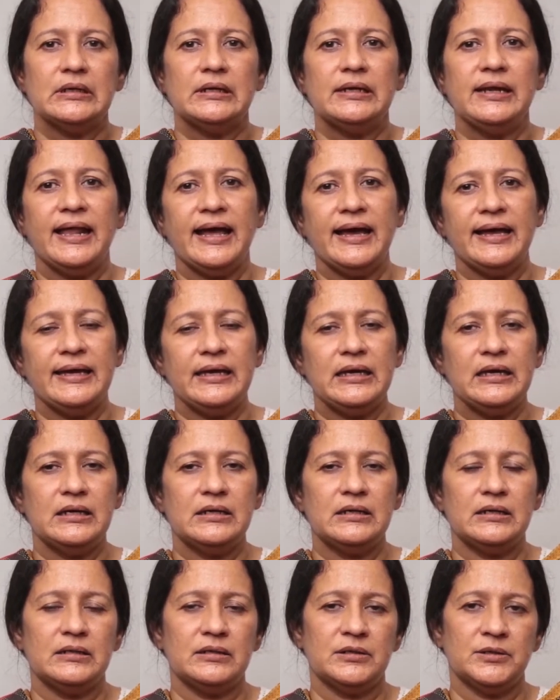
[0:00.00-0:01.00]

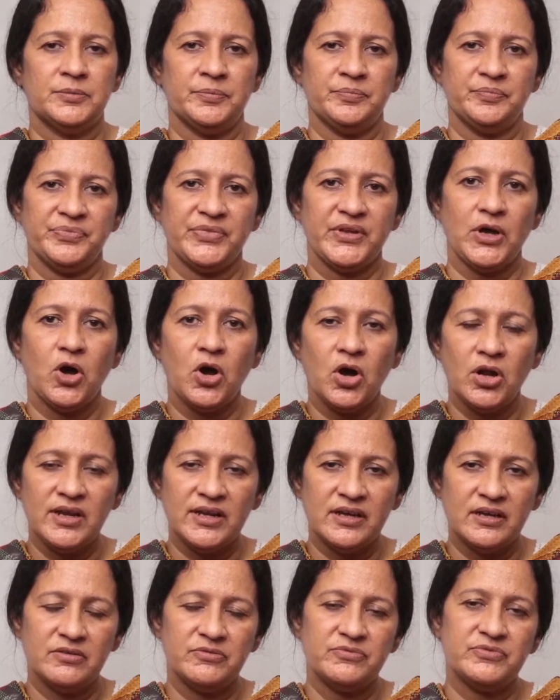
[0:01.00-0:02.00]
like
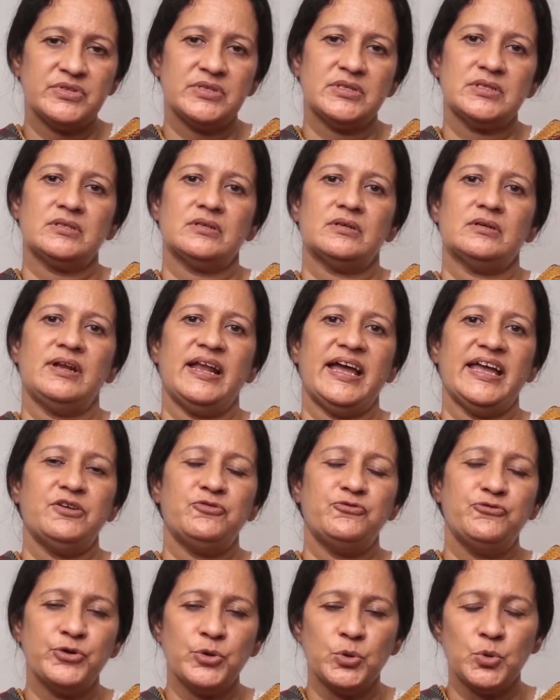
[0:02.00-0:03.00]
olives, like
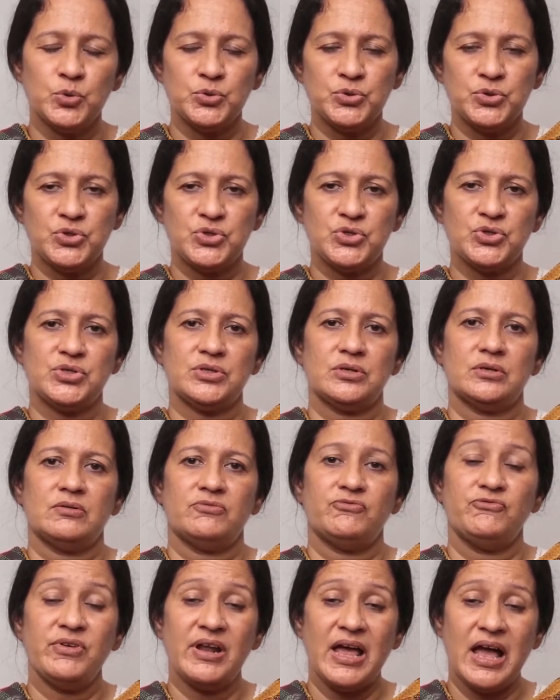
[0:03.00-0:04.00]
fruits,
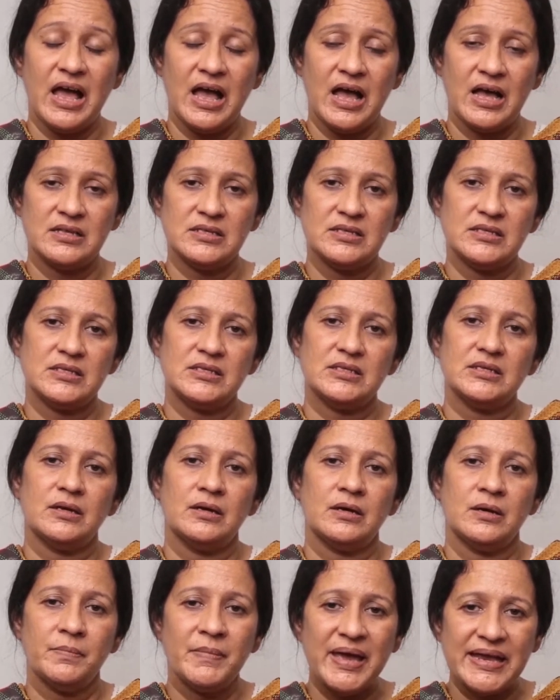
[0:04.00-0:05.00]
flowers,
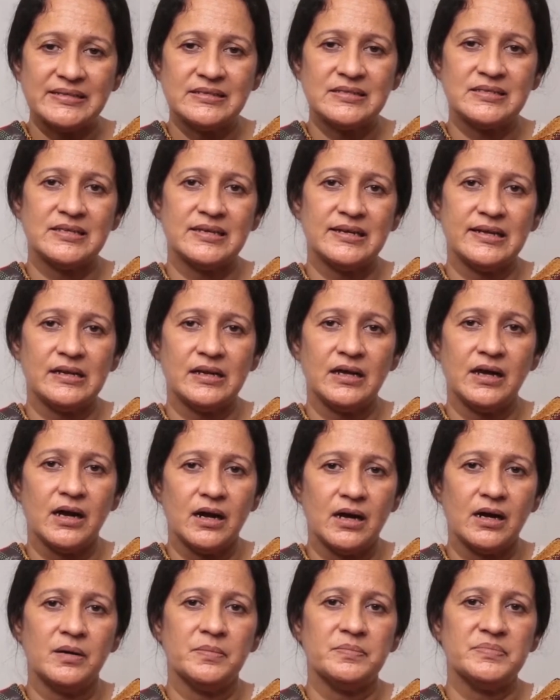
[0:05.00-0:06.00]
medicinal
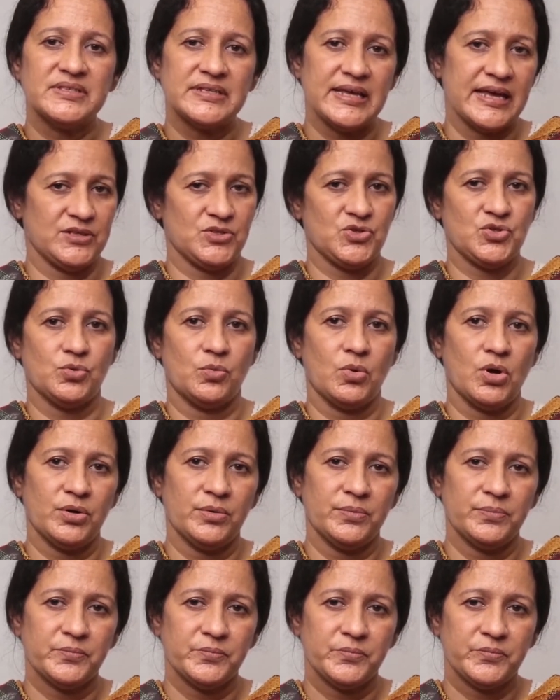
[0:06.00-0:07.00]
herbs, and so
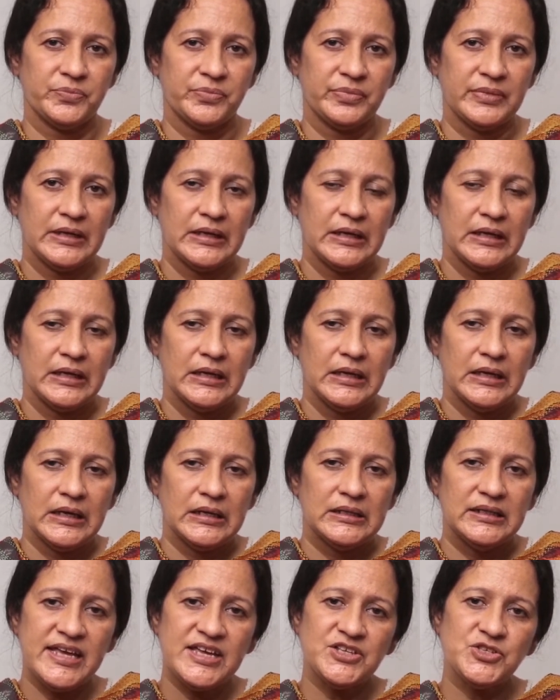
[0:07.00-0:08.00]
on.
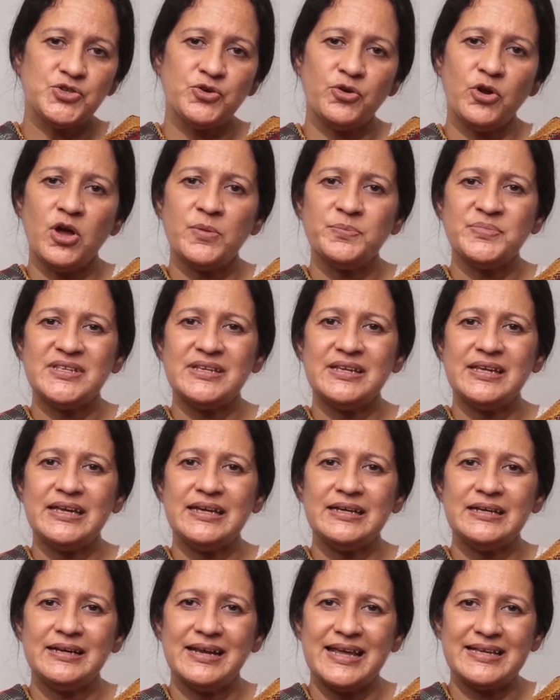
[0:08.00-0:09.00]
These crops
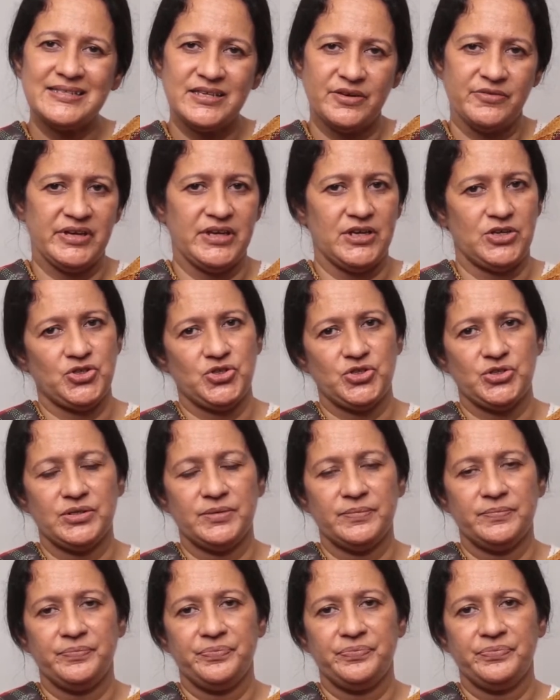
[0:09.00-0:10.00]
need less
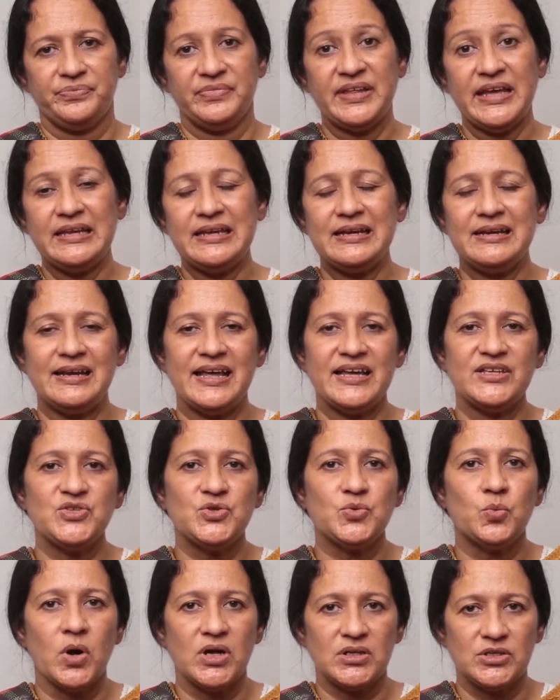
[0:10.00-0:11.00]
irrigation, they need
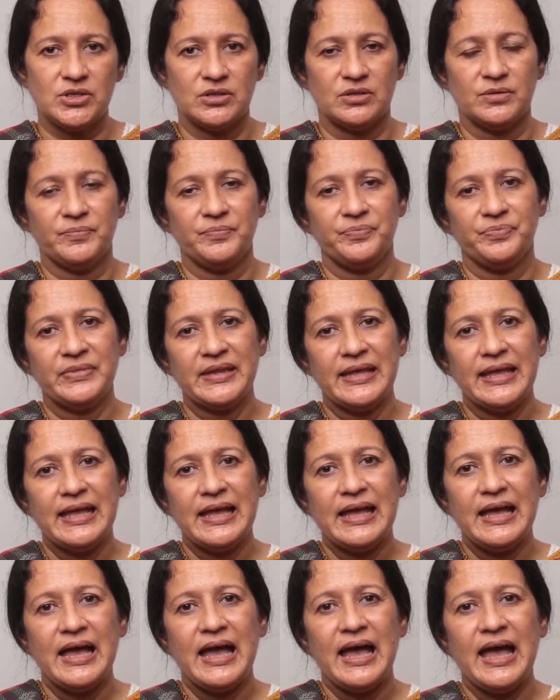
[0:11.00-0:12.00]
less water,
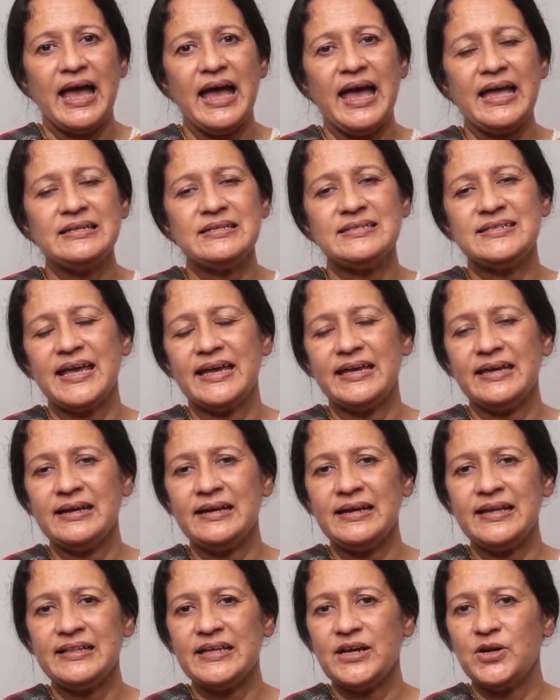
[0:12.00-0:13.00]
and
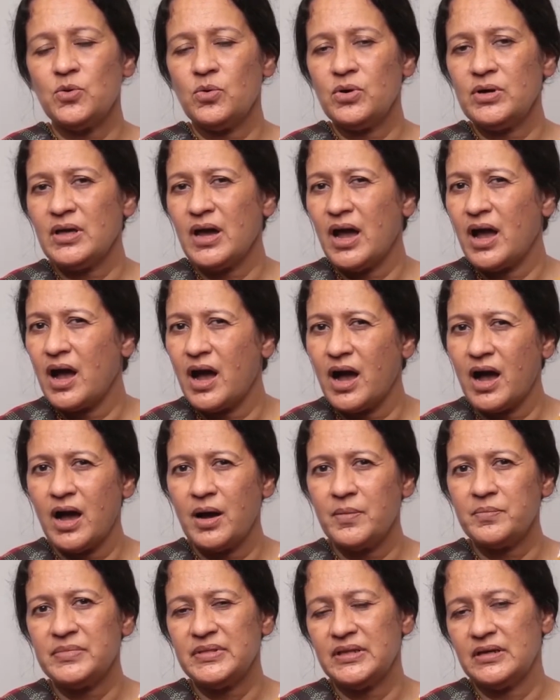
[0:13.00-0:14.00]
secondly, they don't
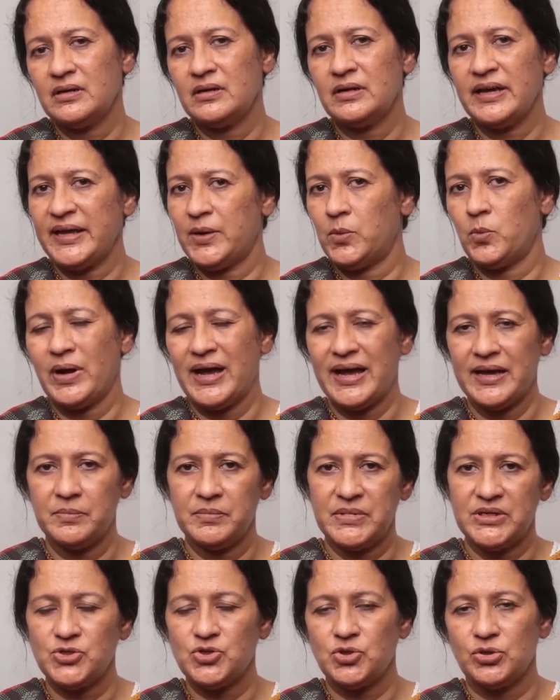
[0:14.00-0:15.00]
harm the
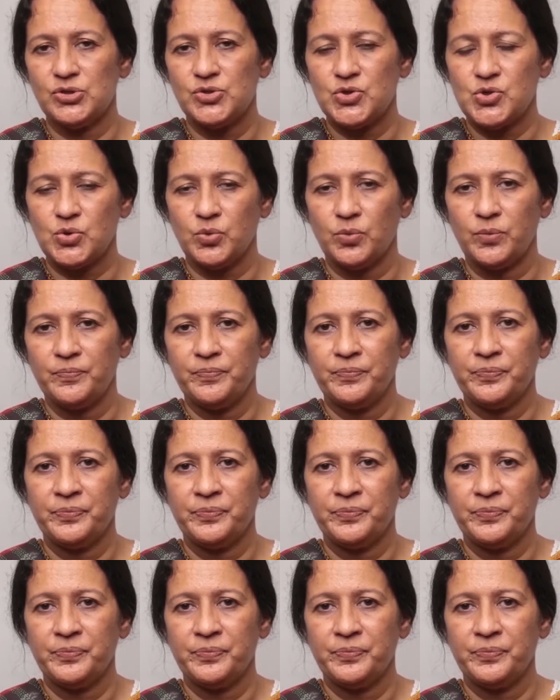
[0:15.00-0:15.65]
environment also.